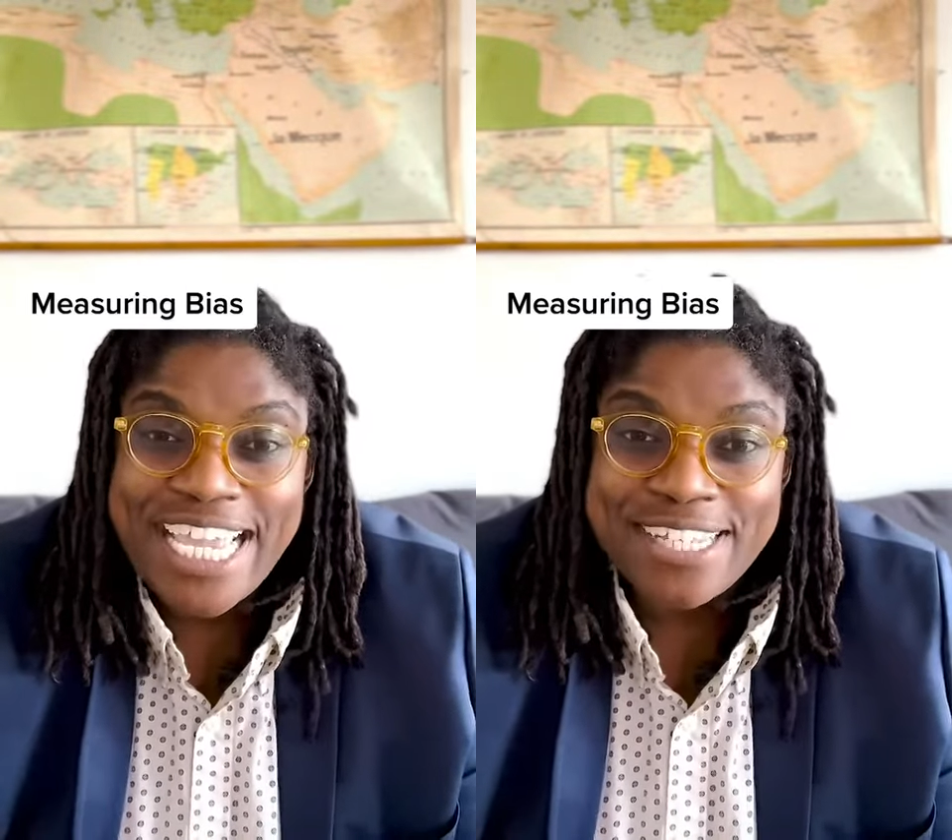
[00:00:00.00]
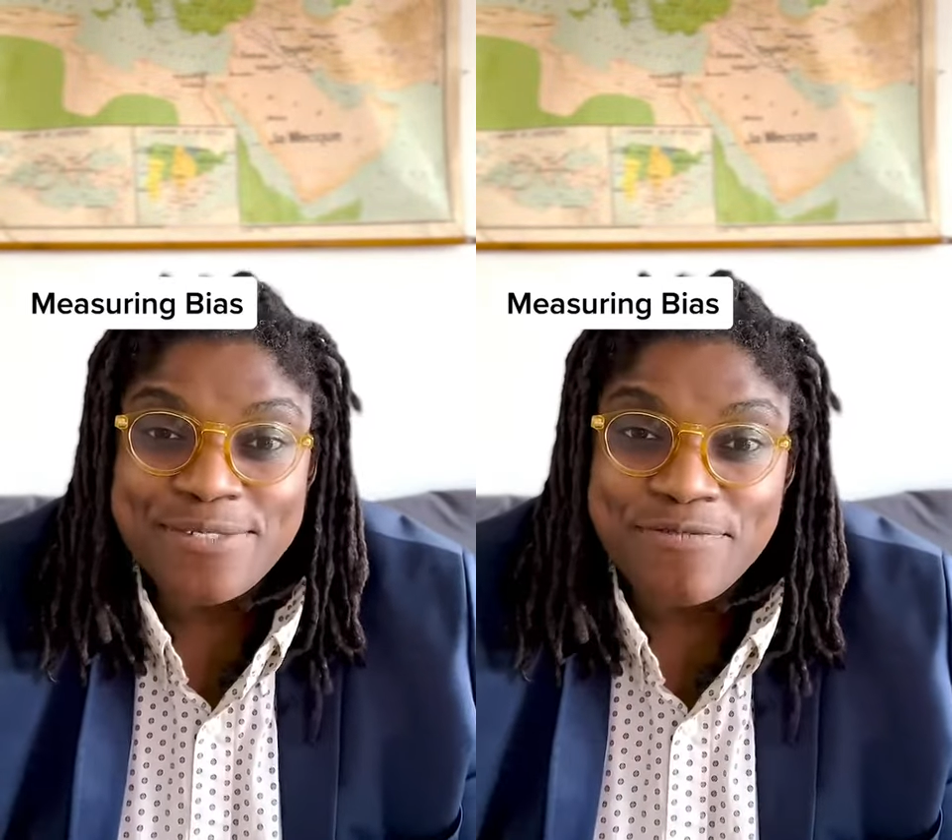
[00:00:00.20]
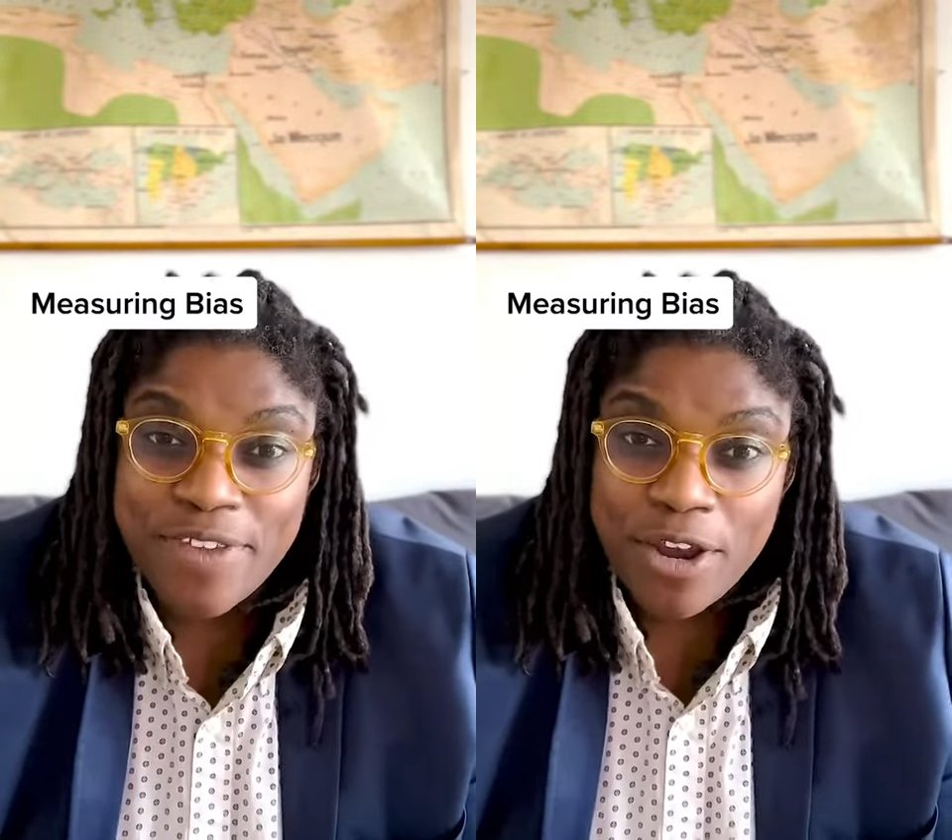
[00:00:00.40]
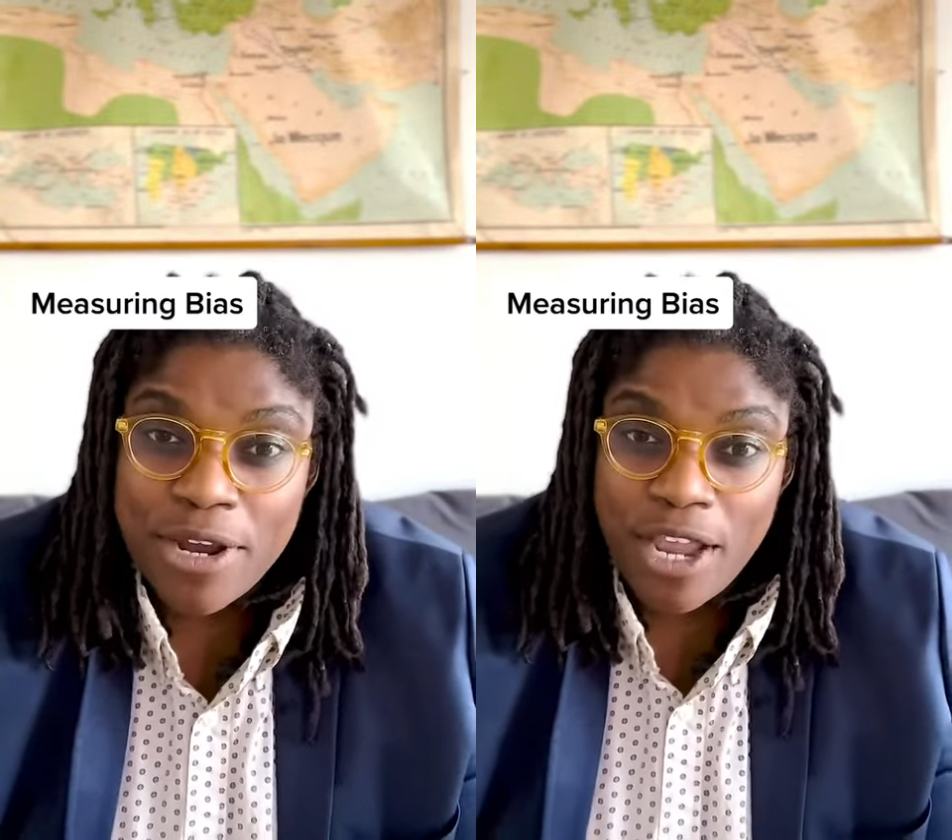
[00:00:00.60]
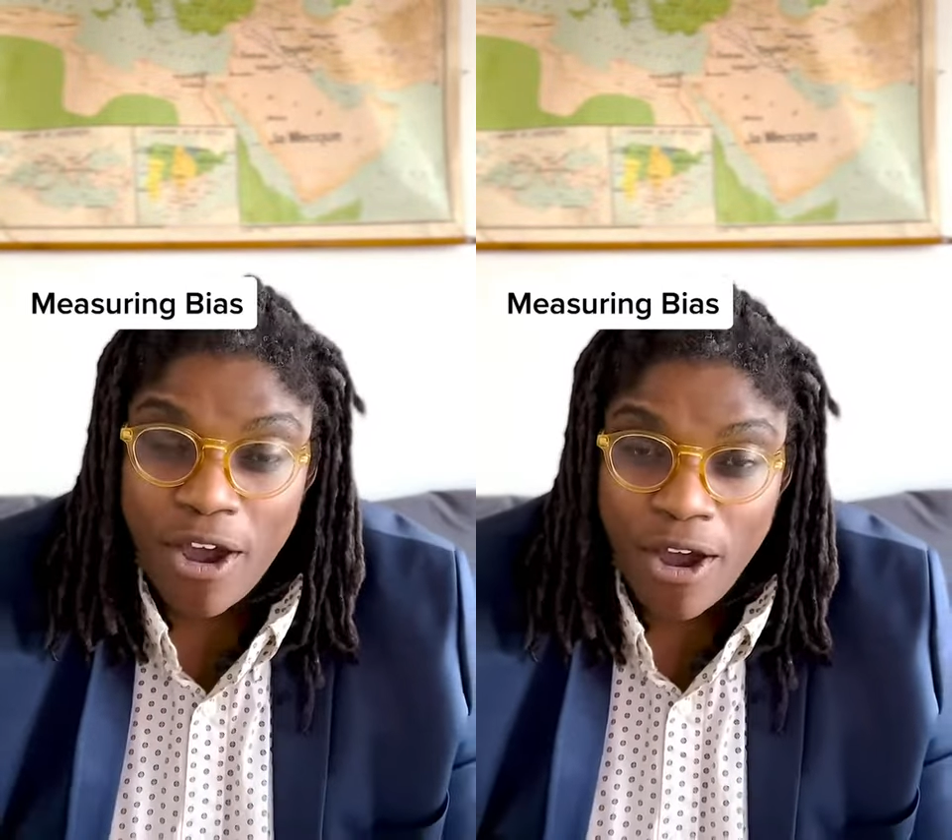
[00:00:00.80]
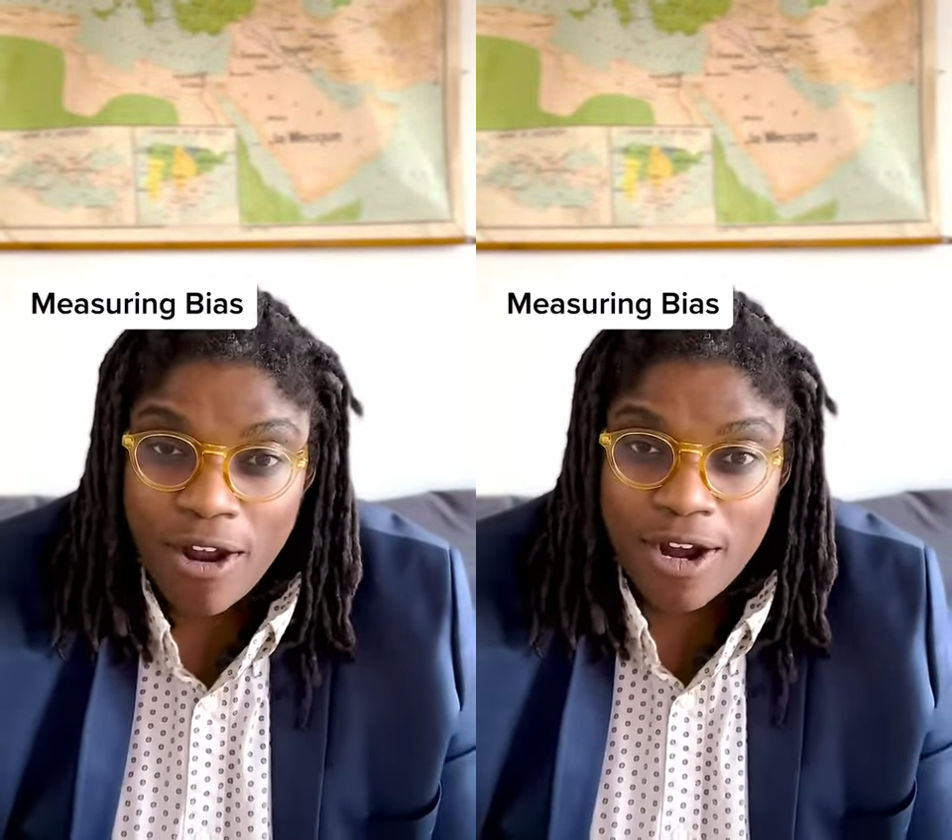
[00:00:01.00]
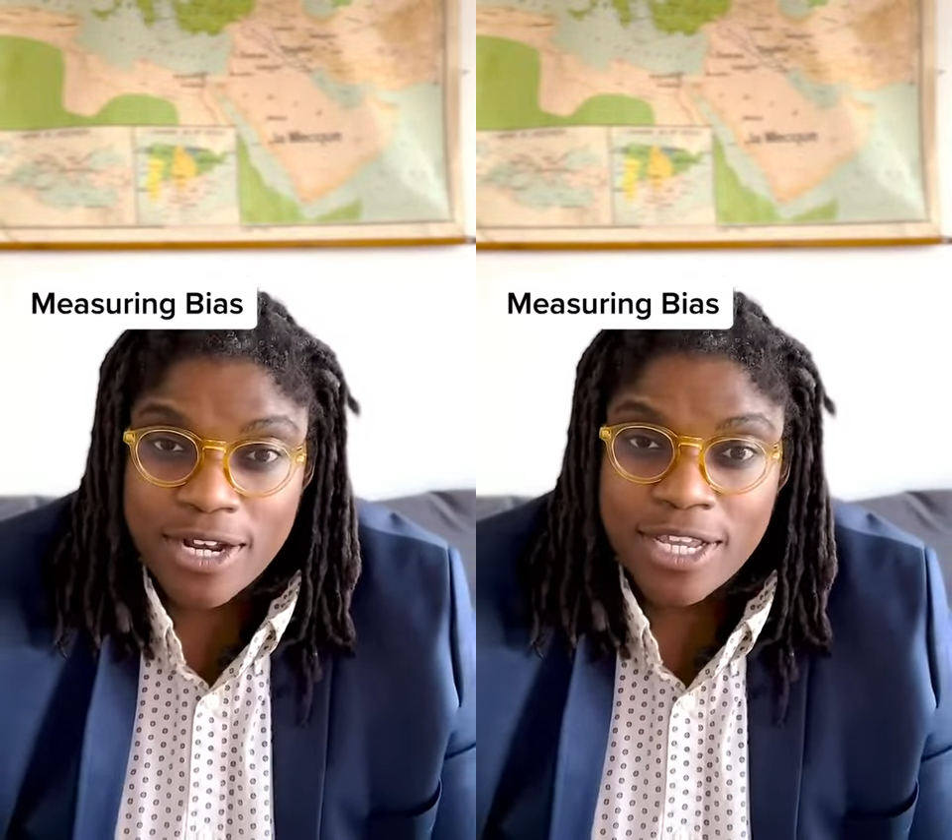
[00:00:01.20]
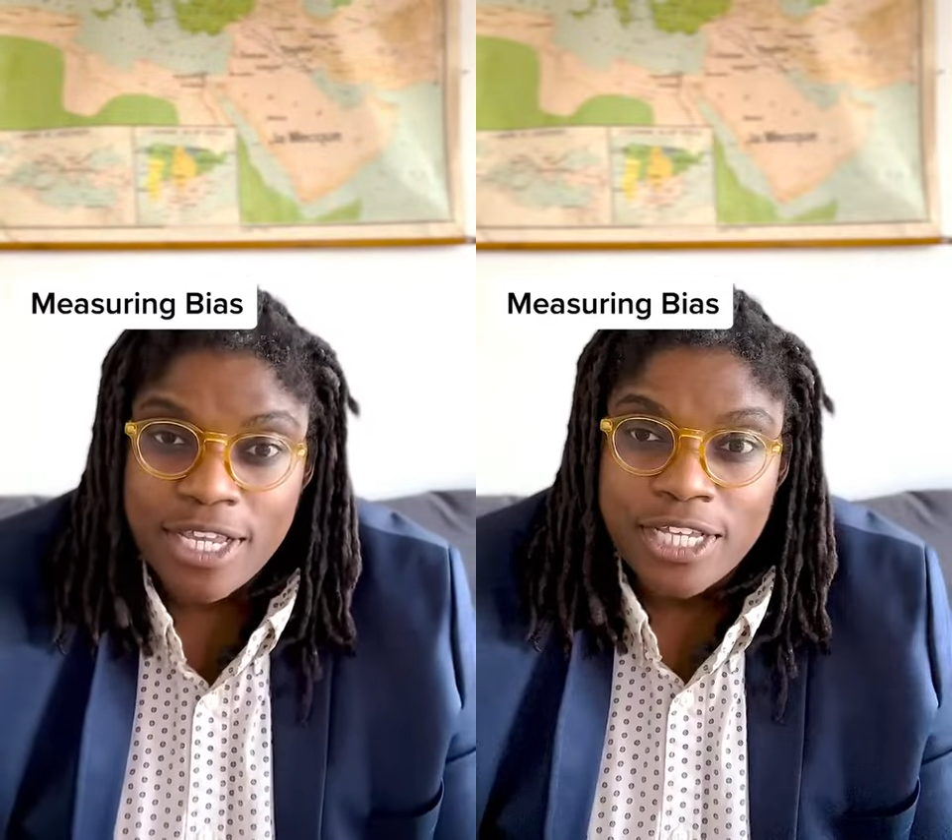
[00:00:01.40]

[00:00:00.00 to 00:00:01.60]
it's very hard